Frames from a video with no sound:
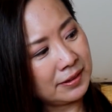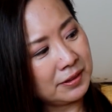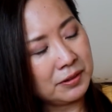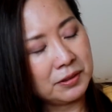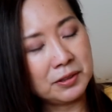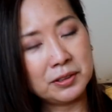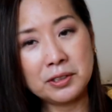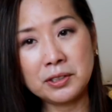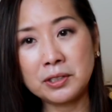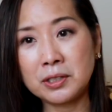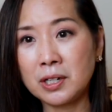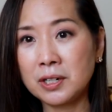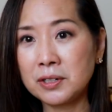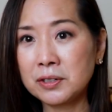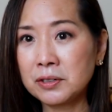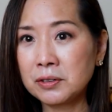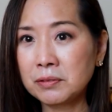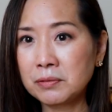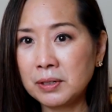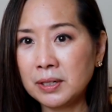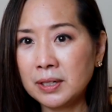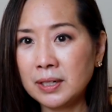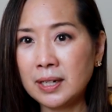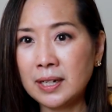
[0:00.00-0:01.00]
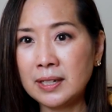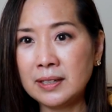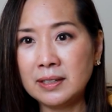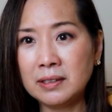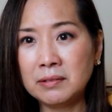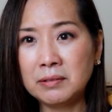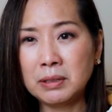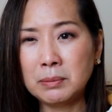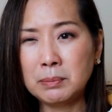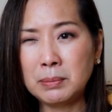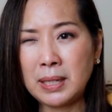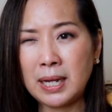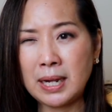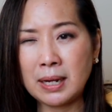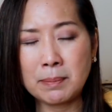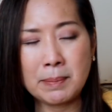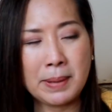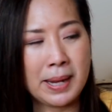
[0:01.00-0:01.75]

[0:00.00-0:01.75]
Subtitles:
You know, you could also wear it, I think, with black